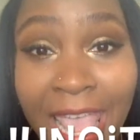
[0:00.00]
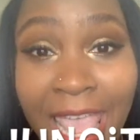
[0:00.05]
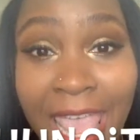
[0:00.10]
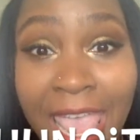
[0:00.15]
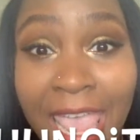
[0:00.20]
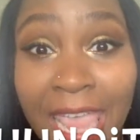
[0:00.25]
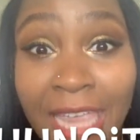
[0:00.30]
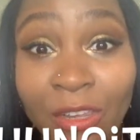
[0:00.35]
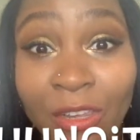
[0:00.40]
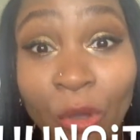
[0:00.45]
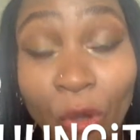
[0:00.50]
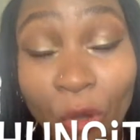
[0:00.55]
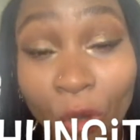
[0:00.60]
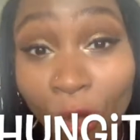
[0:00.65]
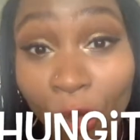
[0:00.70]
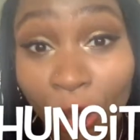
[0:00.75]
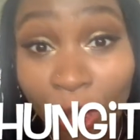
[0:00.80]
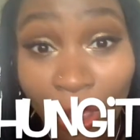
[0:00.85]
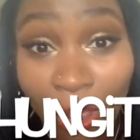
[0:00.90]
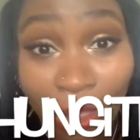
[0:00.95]
And
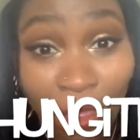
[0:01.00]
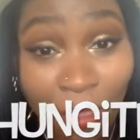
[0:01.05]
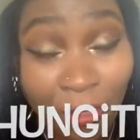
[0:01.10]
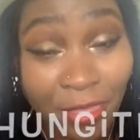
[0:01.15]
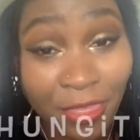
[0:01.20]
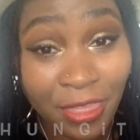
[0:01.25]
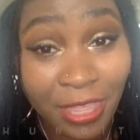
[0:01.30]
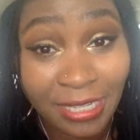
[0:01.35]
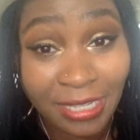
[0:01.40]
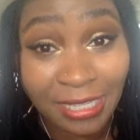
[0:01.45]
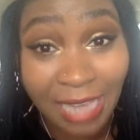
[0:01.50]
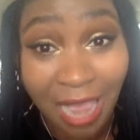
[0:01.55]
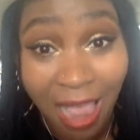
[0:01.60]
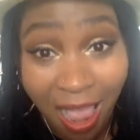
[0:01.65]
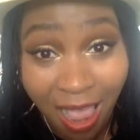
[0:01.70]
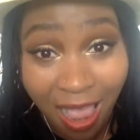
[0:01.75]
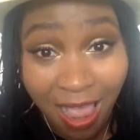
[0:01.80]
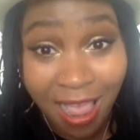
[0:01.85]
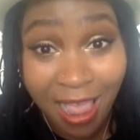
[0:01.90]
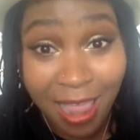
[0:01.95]
all the
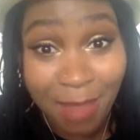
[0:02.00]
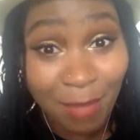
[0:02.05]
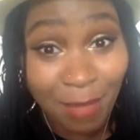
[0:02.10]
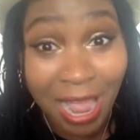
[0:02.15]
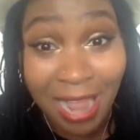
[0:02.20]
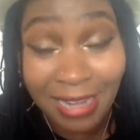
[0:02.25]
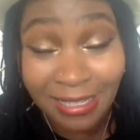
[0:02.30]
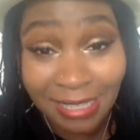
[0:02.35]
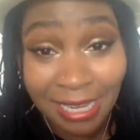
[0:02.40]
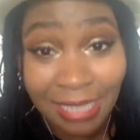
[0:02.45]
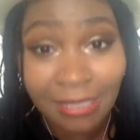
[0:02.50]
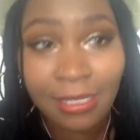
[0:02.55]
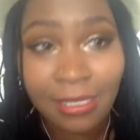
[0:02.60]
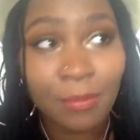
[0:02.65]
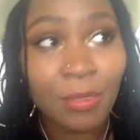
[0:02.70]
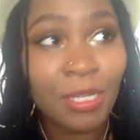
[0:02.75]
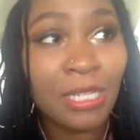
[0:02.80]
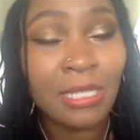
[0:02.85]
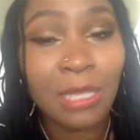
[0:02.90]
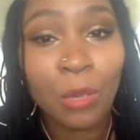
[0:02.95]
time I test
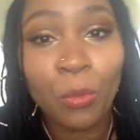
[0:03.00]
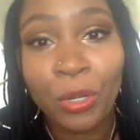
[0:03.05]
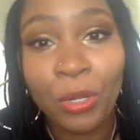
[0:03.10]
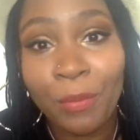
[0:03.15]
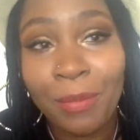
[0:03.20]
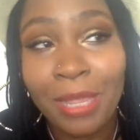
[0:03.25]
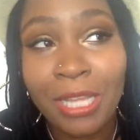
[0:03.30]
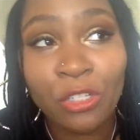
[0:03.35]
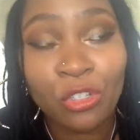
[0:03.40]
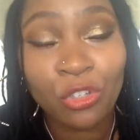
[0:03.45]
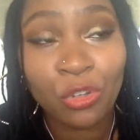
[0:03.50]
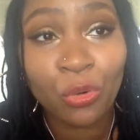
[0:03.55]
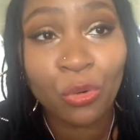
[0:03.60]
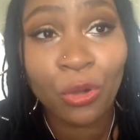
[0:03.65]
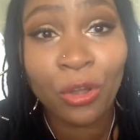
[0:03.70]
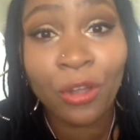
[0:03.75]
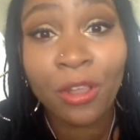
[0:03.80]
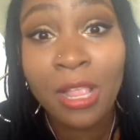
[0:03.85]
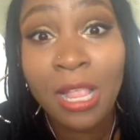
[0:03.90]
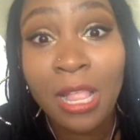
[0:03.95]
it because I want to make
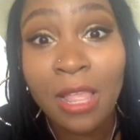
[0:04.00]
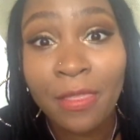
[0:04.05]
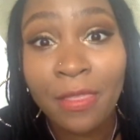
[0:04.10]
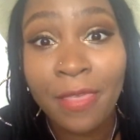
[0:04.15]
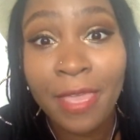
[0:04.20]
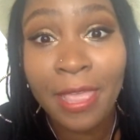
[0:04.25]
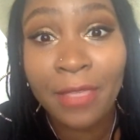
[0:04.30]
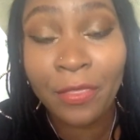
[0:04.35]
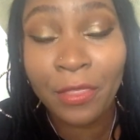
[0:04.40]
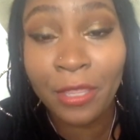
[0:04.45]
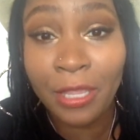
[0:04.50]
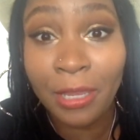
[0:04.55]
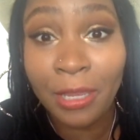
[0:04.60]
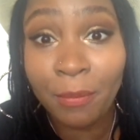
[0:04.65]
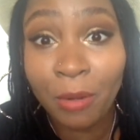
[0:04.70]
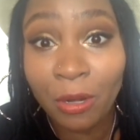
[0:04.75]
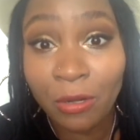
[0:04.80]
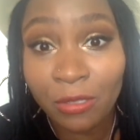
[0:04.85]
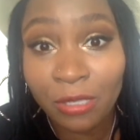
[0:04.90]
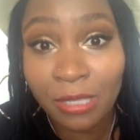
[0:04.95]
sure that the
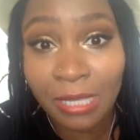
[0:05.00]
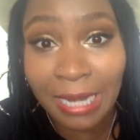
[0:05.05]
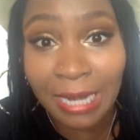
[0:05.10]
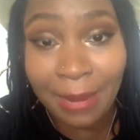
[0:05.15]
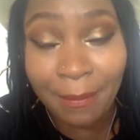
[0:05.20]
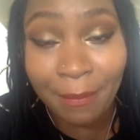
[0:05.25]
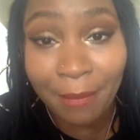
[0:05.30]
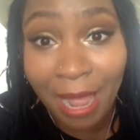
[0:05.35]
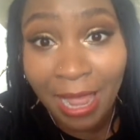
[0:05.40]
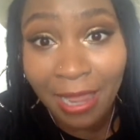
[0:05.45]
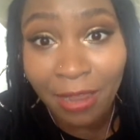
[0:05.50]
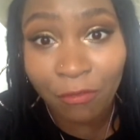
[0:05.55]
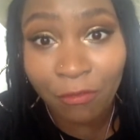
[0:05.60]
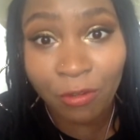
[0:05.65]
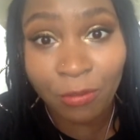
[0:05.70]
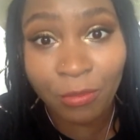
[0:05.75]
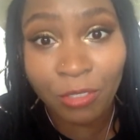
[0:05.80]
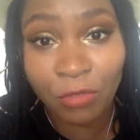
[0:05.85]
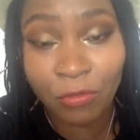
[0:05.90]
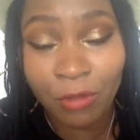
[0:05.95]
person that I buy it
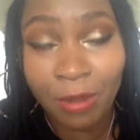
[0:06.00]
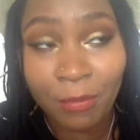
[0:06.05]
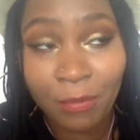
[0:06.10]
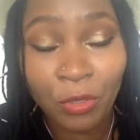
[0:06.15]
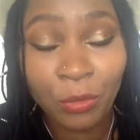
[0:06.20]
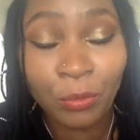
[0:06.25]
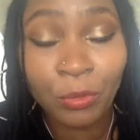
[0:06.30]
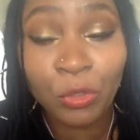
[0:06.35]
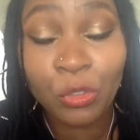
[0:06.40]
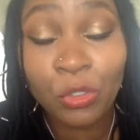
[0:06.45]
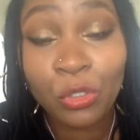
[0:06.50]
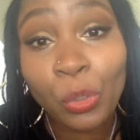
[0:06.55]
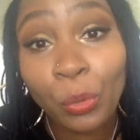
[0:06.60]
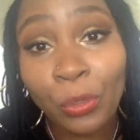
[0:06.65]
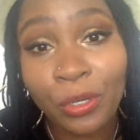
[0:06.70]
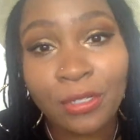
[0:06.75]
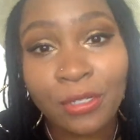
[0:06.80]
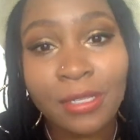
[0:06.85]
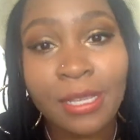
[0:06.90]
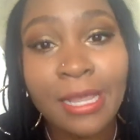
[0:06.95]
from is a reputable
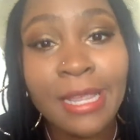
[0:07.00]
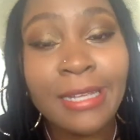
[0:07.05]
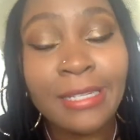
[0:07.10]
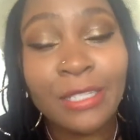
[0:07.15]
source.